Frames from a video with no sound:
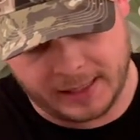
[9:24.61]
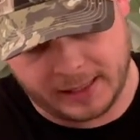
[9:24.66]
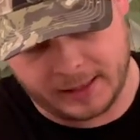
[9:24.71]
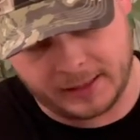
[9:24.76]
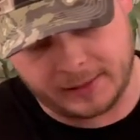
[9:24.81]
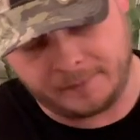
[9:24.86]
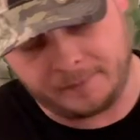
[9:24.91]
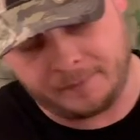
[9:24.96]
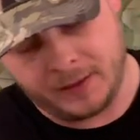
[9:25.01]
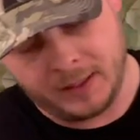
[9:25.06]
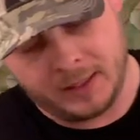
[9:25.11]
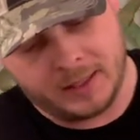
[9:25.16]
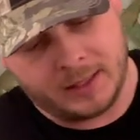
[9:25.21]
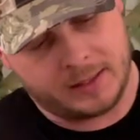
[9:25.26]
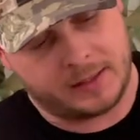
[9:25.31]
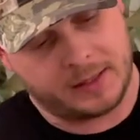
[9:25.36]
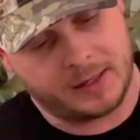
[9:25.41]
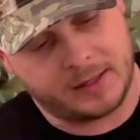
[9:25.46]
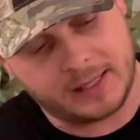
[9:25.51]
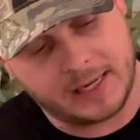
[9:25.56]
it.
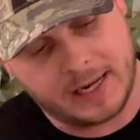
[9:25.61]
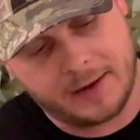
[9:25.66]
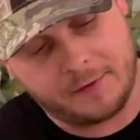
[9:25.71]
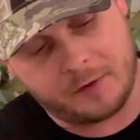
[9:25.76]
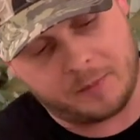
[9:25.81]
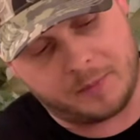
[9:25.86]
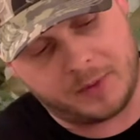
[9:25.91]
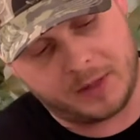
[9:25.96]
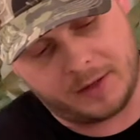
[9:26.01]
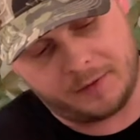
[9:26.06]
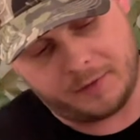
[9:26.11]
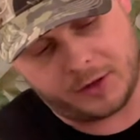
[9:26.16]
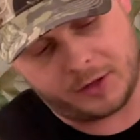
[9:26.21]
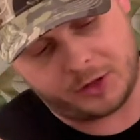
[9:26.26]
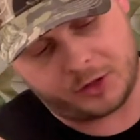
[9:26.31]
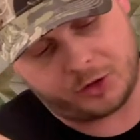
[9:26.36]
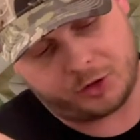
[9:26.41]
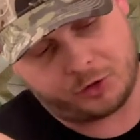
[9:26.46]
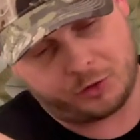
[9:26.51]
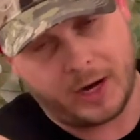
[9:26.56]
Does have a bit of a
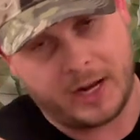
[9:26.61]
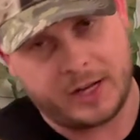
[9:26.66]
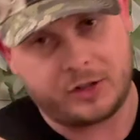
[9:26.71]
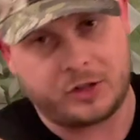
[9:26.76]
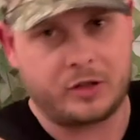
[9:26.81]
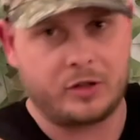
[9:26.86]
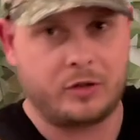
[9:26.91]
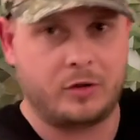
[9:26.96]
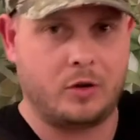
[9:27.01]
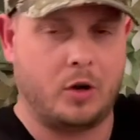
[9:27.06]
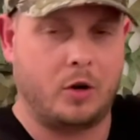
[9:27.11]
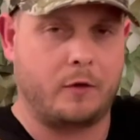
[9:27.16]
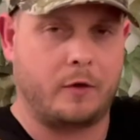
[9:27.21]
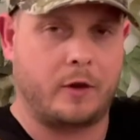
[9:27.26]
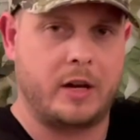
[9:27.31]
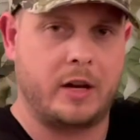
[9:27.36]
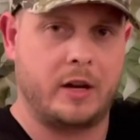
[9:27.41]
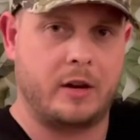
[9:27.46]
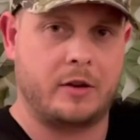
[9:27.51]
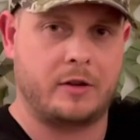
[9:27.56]
stretch over
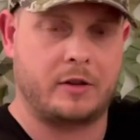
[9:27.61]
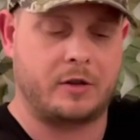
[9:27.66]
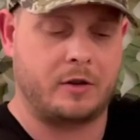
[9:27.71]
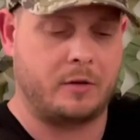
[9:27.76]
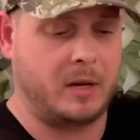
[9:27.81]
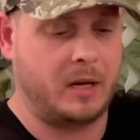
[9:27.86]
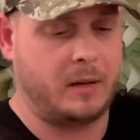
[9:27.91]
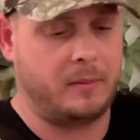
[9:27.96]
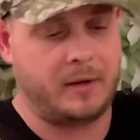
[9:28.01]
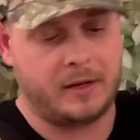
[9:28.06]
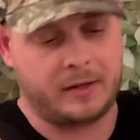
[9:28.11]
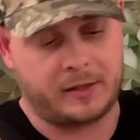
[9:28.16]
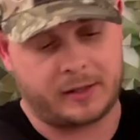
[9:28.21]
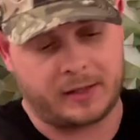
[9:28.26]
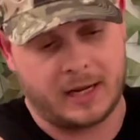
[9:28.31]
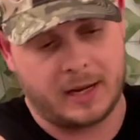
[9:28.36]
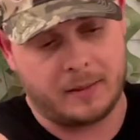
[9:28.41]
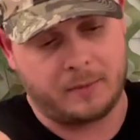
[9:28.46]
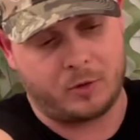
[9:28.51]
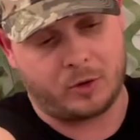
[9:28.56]
here, so maybe it's
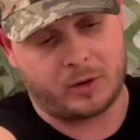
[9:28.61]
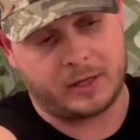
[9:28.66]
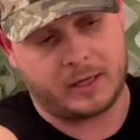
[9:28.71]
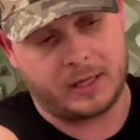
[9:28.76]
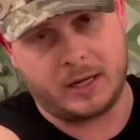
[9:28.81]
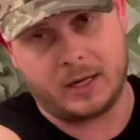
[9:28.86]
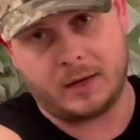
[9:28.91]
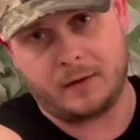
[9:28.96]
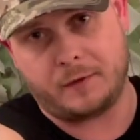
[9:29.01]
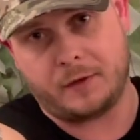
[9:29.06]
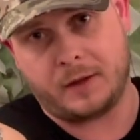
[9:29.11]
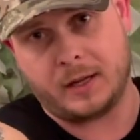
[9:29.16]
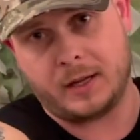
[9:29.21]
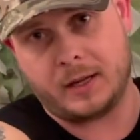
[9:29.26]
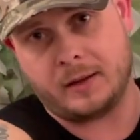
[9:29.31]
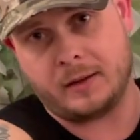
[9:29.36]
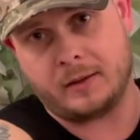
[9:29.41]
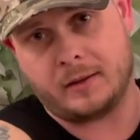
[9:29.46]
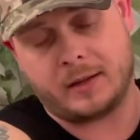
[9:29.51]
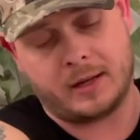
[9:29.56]
got more give
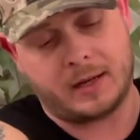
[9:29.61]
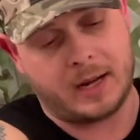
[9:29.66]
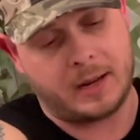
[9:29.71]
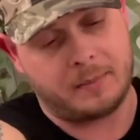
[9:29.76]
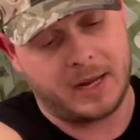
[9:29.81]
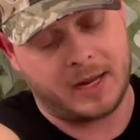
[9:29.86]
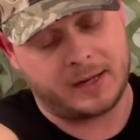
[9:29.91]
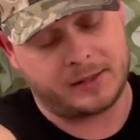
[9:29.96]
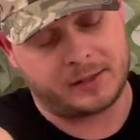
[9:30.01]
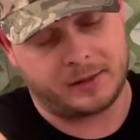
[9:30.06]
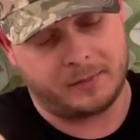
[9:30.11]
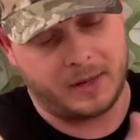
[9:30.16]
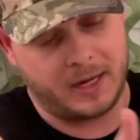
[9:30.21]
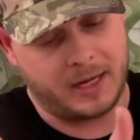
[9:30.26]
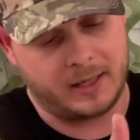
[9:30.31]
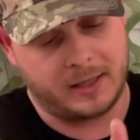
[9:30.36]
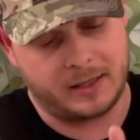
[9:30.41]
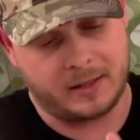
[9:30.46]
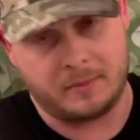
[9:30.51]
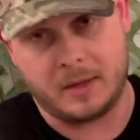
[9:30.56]
than I'm
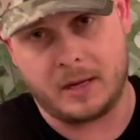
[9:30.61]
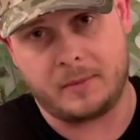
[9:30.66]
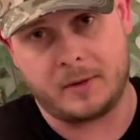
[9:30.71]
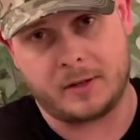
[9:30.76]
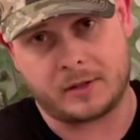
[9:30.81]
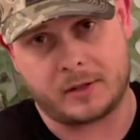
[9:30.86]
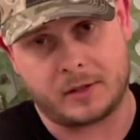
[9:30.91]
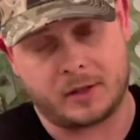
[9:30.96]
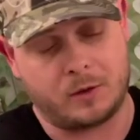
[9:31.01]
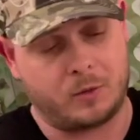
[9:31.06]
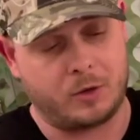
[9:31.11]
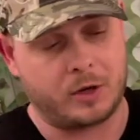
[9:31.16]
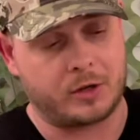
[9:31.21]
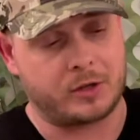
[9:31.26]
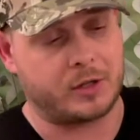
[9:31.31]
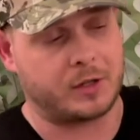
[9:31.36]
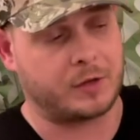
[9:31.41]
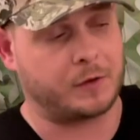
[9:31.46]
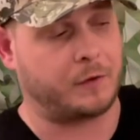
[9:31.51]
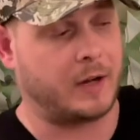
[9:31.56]
estimating, and maybe it's going to work
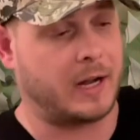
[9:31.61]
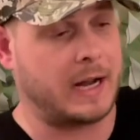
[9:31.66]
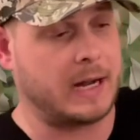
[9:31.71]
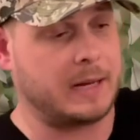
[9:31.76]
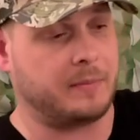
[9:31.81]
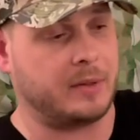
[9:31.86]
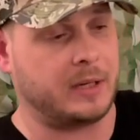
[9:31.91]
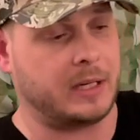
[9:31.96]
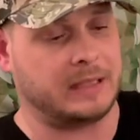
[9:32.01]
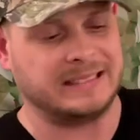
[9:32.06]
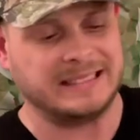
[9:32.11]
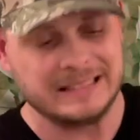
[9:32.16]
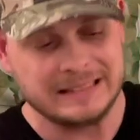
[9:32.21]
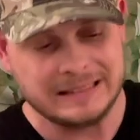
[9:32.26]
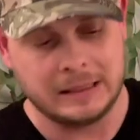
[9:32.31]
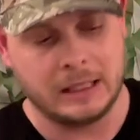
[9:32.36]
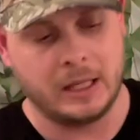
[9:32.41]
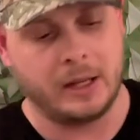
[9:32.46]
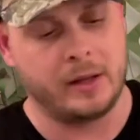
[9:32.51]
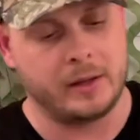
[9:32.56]
just fine, but
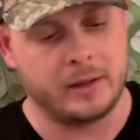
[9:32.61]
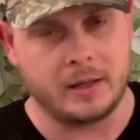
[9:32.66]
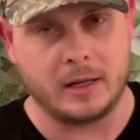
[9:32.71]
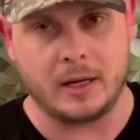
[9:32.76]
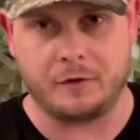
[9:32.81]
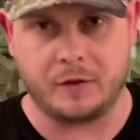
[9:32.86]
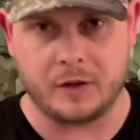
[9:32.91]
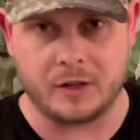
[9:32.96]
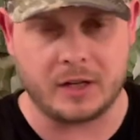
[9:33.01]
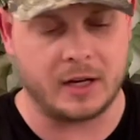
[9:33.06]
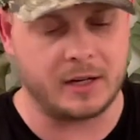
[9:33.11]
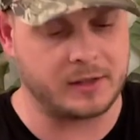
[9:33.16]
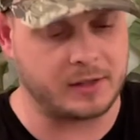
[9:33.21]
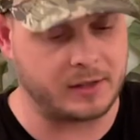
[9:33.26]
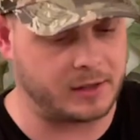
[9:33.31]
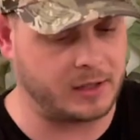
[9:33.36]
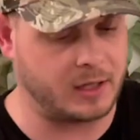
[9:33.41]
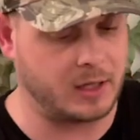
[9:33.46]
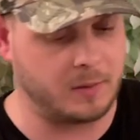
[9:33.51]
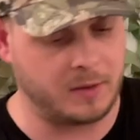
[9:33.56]
if it does,
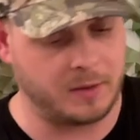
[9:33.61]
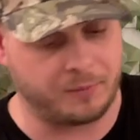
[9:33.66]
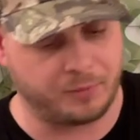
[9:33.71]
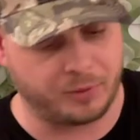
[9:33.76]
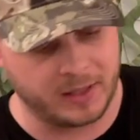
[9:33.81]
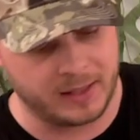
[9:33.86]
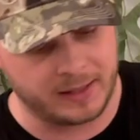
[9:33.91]
it's going to be pretty